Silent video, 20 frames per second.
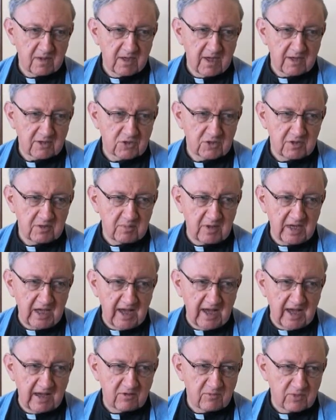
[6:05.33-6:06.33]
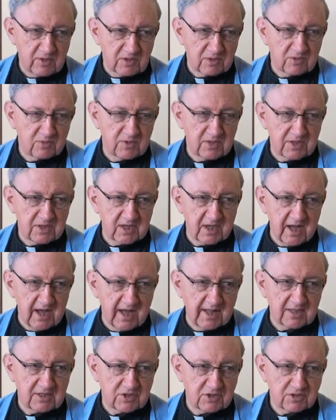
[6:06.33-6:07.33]
actually beyond what the
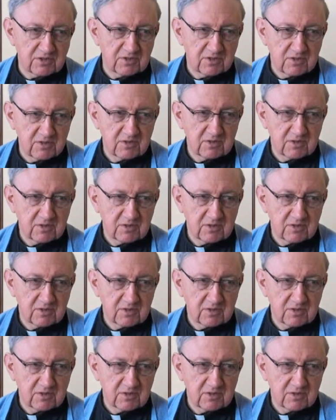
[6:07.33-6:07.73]
college